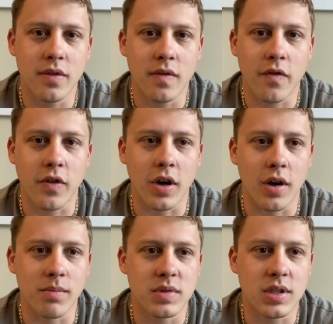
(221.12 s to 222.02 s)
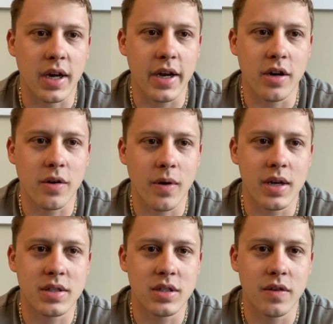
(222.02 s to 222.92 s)
from tight
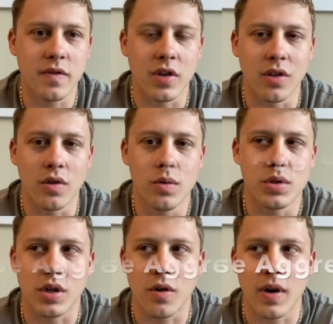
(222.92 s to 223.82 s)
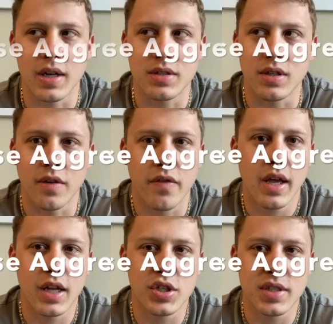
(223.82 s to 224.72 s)
aggressive to loose aggressive
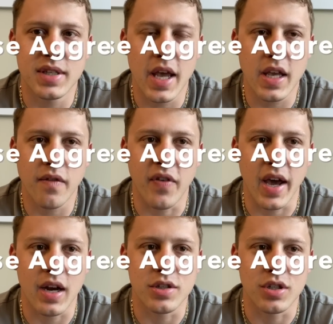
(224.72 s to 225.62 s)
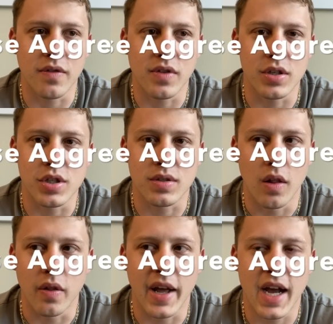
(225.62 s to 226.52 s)
and just take advantage of the
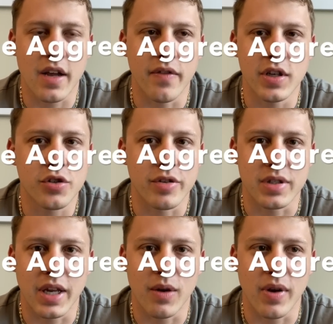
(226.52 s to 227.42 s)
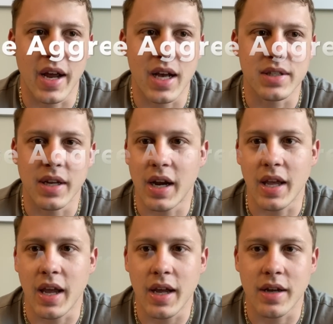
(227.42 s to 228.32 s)
just lack of interest anyone has in any
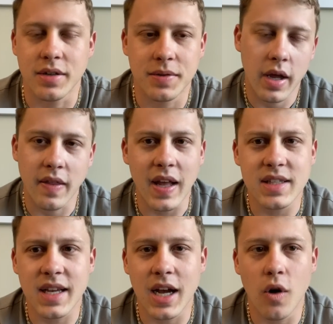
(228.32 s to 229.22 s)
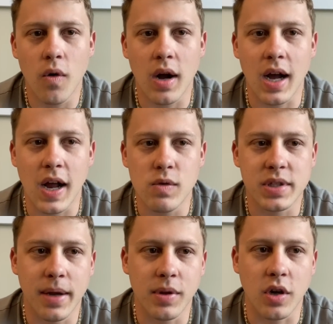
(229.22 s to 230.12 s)
hand. And that's how I was
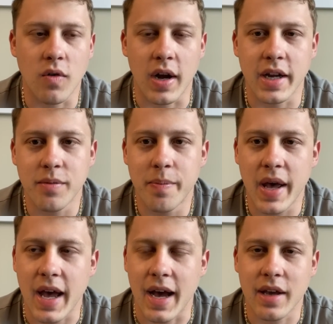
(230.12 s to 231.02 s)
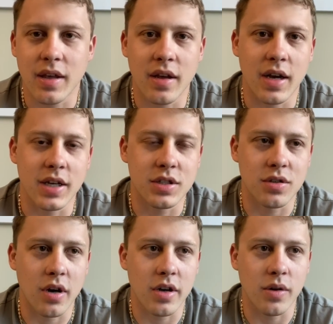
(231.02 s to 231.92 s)
able to grind back. I
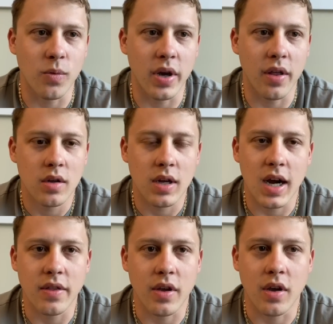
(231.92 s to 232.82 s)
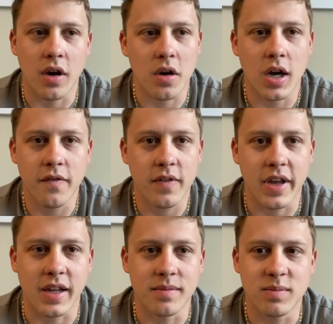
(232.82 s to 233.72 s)
started with, on the cutoff, had